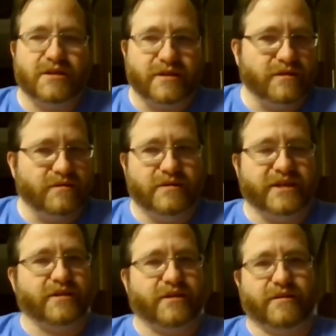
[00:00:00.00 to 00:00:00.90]
That's
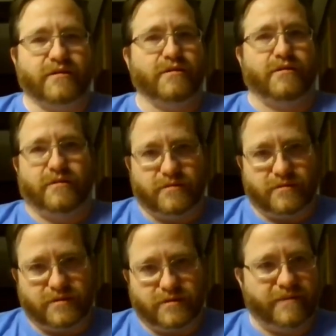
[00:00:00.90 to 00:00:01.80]
a third.
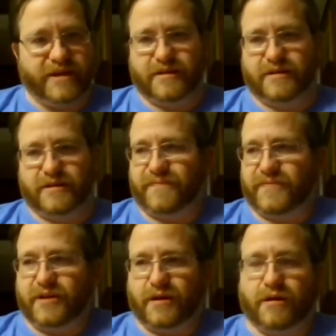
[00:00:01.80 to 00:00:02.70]
I mean,
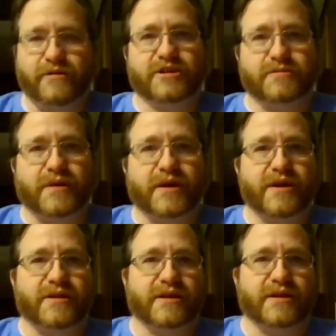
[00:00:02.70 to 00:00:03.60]
all this money
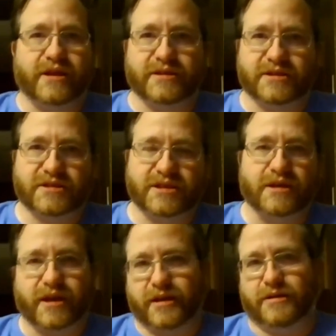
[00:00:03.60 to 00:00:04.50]
that's getting
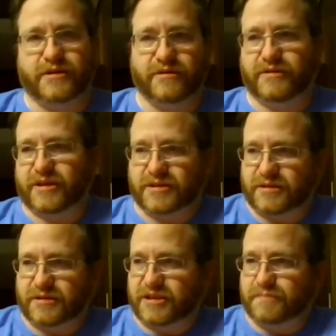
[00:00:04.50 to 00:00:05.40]
sunk into
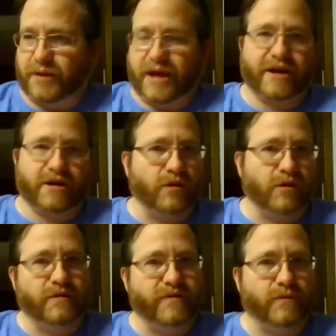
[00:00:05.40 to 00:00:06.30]
this black hole
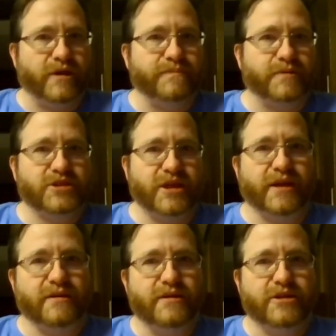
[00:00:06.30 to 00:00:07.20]
of the
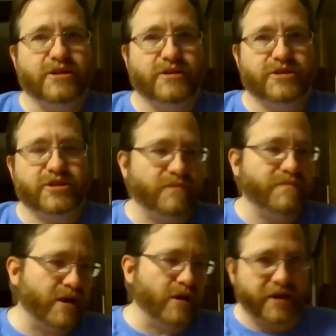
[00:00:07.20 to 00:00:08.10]
1% should be
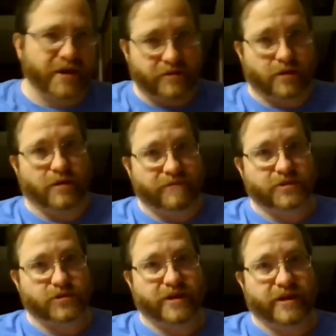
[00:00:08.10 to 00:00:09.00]
going into our
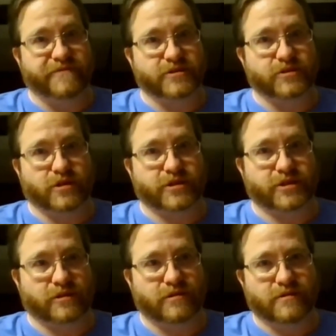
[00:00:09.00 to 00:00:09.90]

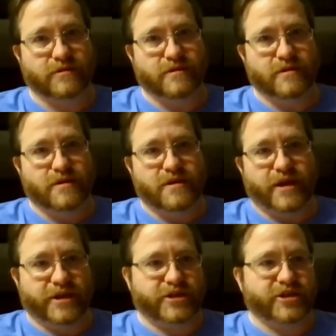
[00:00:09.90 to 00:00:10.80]
infrastructure
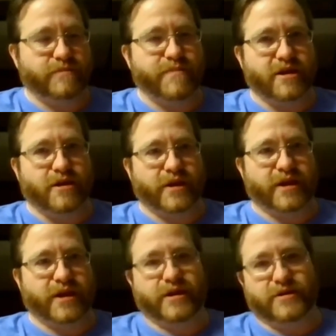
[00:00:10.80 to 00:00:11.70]
and should be going
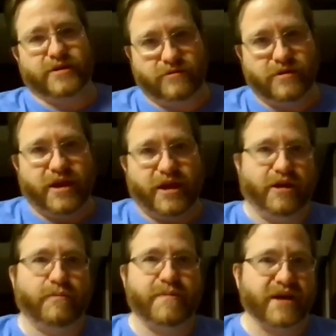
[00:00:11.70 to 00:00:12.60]
into
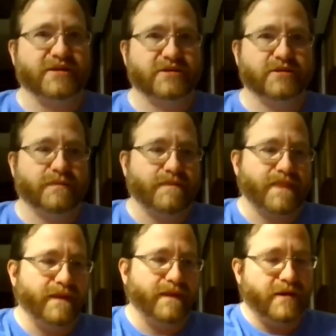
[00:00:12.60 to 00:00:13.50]
helping us
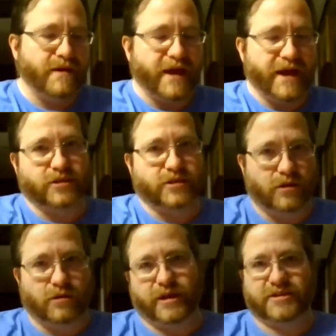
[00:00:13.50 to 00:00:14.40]
as a
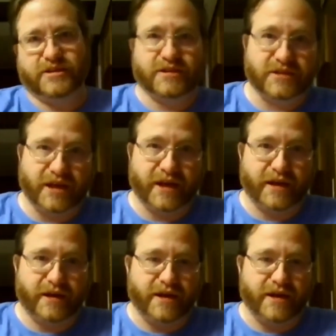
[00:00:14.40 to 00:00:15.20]
whole, as a society.